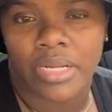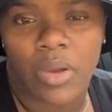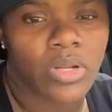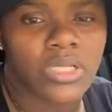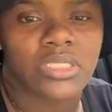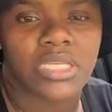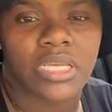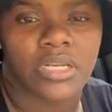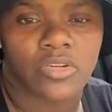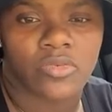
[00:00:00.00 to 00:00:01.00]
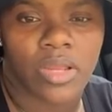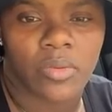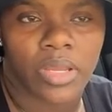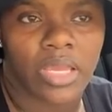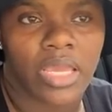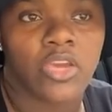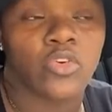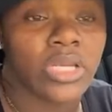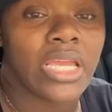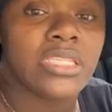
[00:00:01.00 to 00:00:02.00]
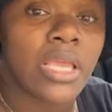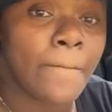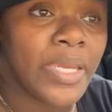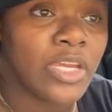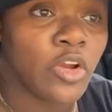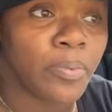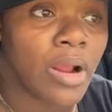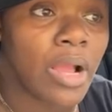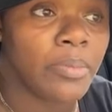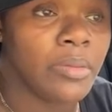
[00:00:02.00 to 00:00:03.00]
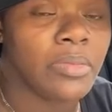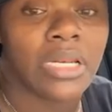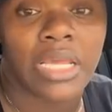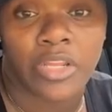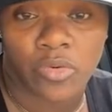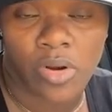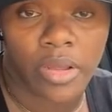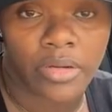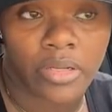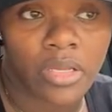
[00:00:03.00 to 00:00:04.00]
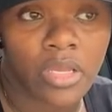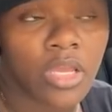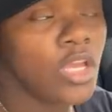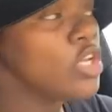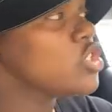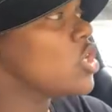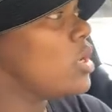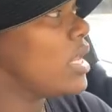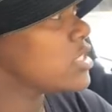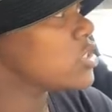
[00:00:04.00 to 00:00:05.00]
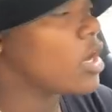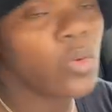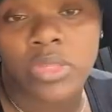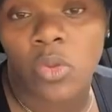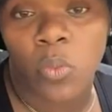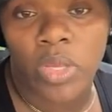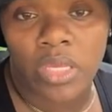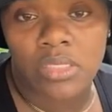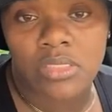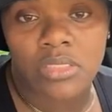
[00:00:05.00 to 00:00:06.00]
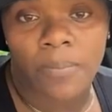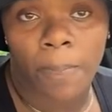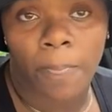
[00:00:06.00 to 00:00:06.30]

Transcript: I wanted to say it in the right way. It creates a bigger problem later on. So let's start with the wigs.